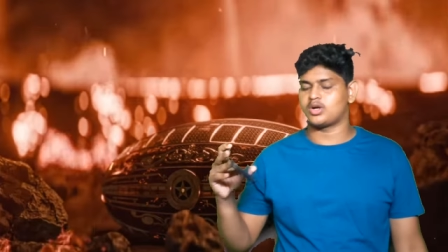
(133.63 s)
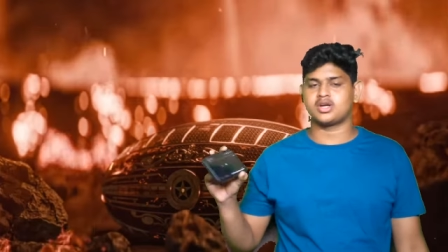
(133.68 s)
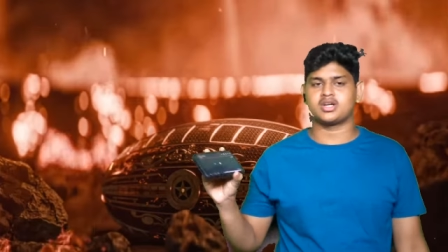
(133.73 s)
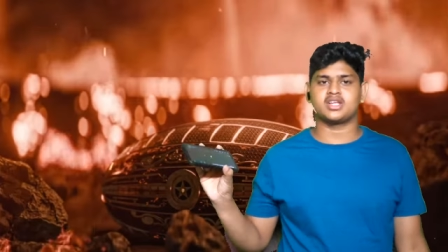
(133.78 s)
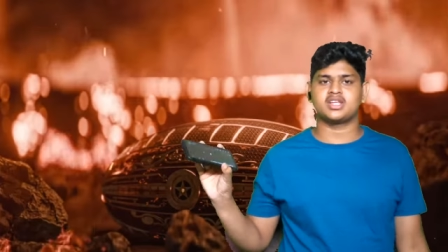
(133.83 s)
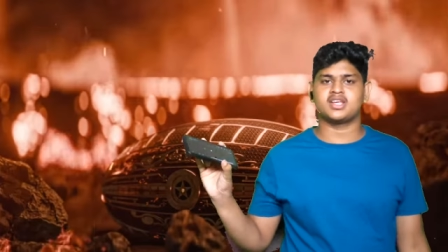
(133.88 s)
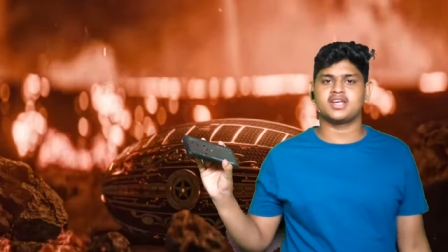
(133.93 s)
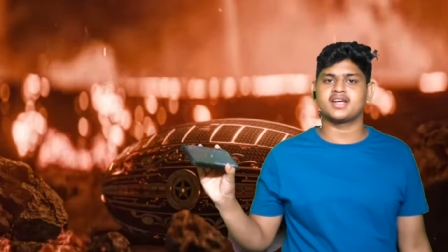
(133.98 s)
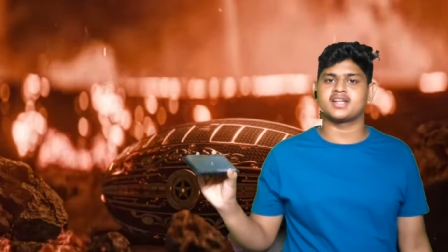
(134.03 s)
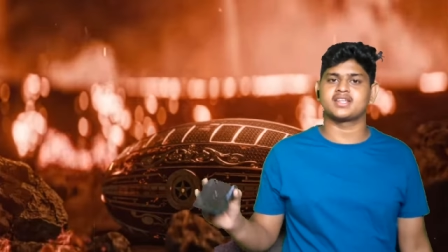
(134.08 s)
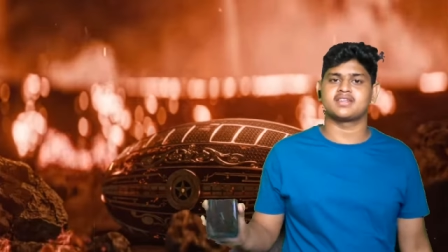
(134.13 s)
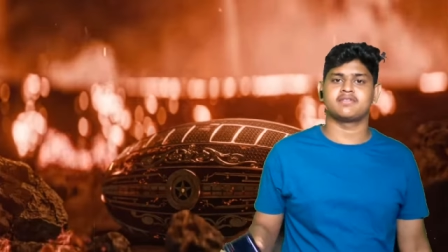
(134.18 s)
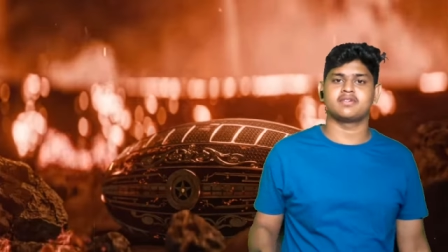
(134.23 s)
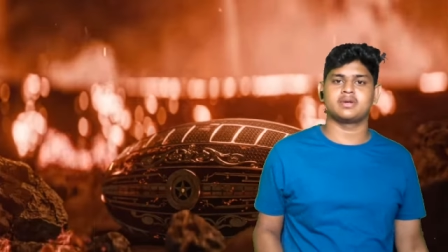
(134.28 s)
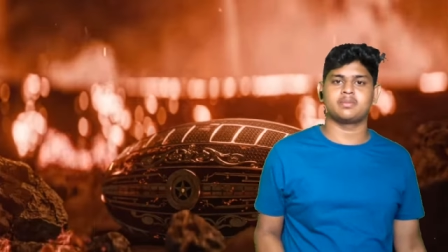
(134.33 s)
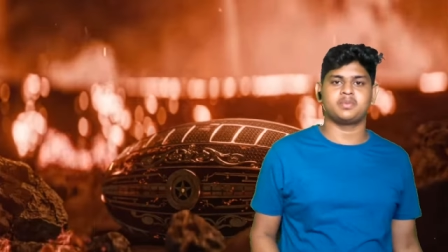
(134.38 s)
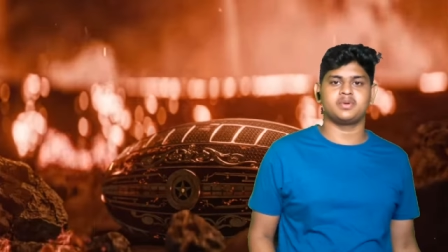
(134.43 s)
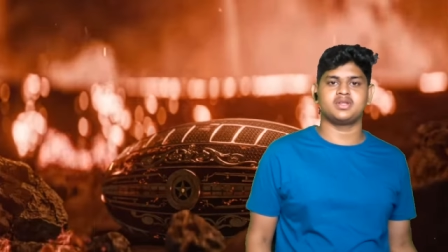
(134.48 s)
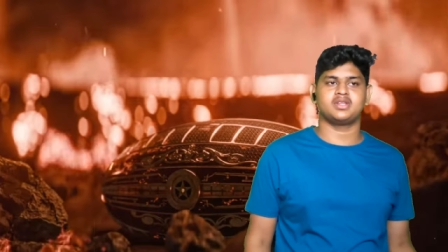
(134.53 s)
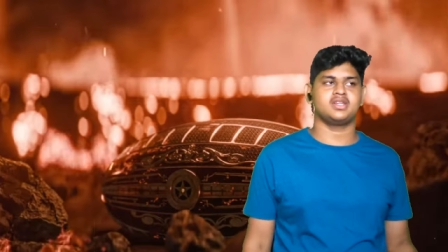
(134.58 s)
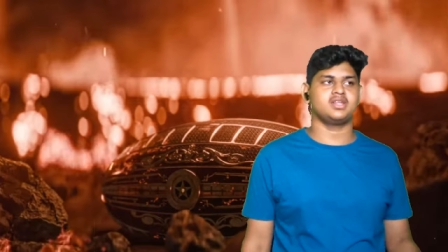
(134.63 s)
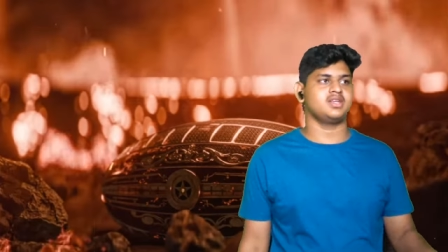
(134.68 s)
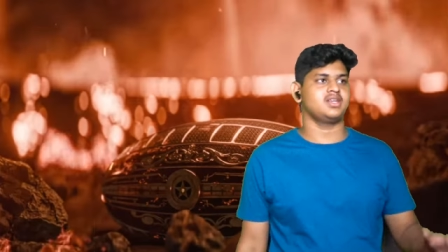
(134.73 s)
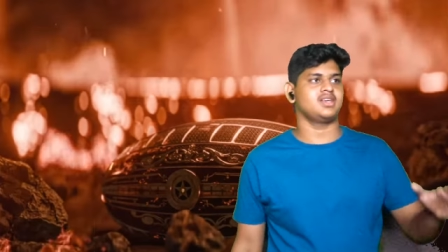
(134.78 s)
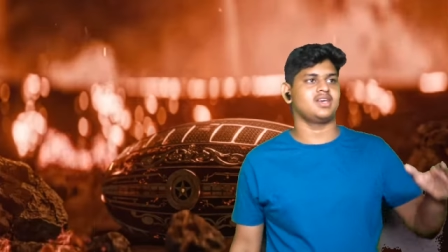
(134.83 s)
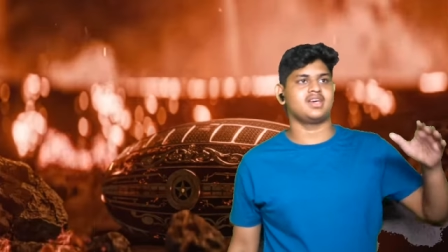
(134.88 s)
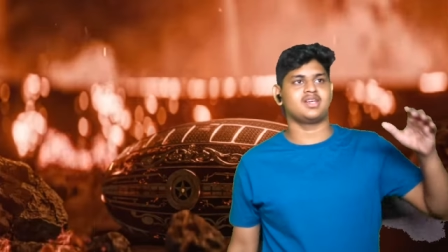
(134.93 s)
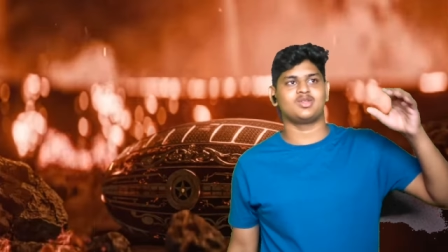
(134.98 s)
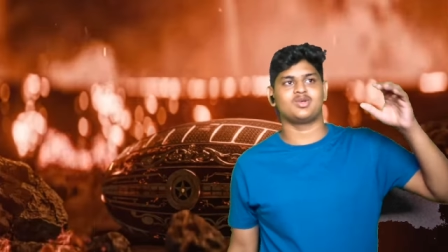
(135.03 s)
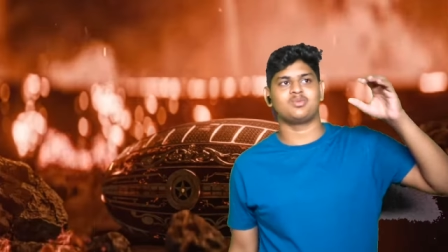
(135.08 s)
Starting at the Mapini,
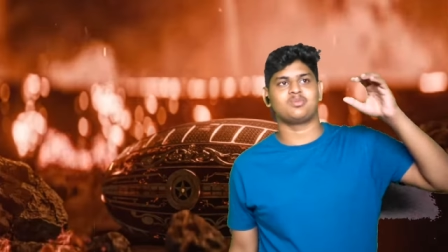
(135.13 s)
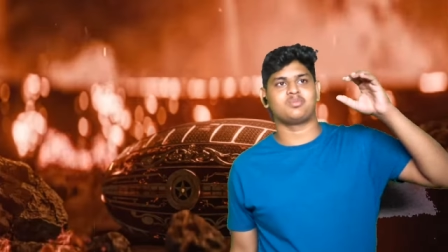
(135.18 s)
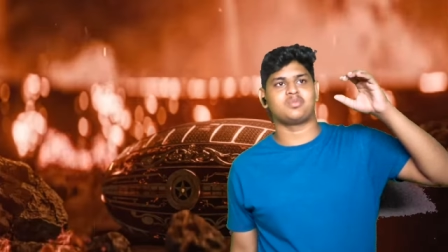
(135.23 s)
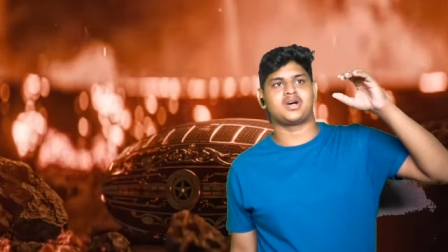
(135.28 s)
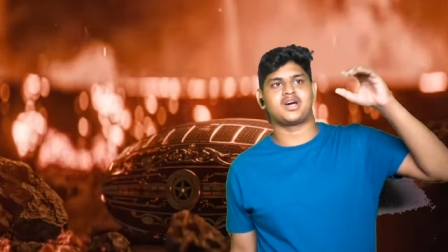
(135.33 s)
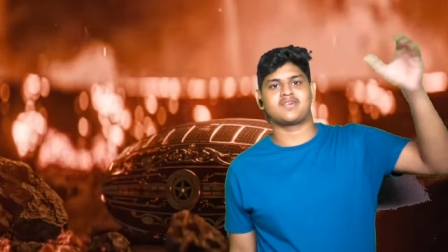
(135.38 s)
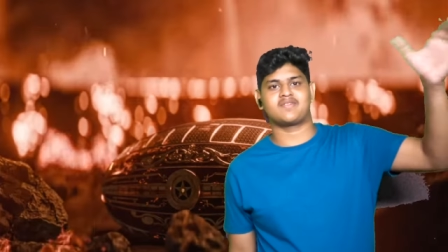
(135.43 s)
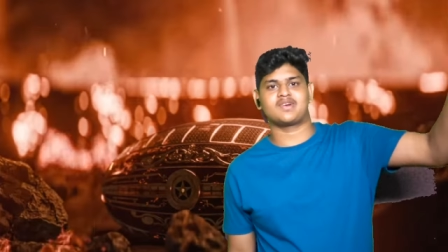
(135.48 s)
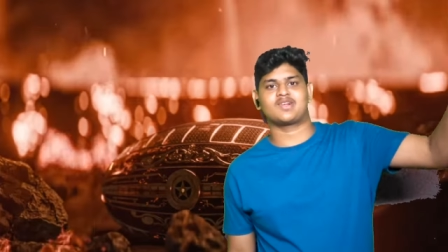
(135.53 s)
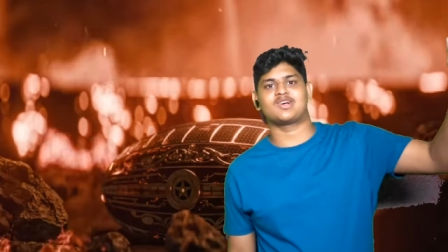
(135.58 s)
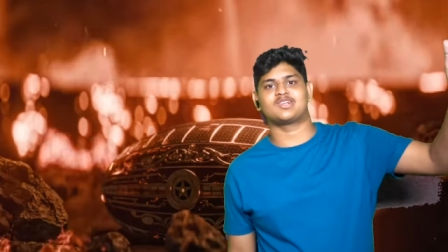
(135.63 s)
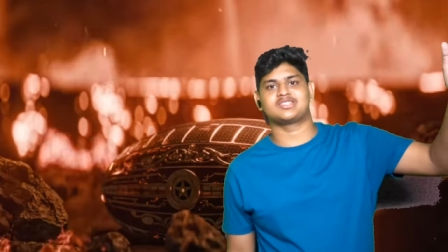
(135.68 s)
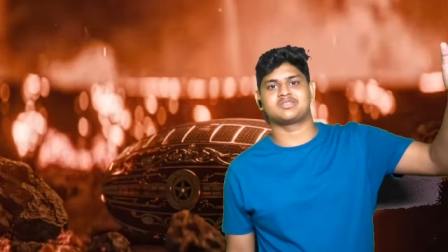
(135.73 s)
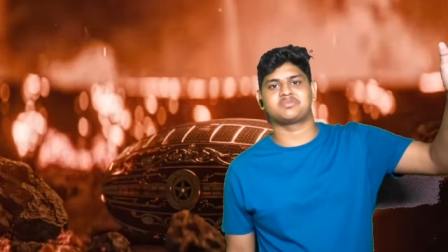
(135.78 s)
the Marvel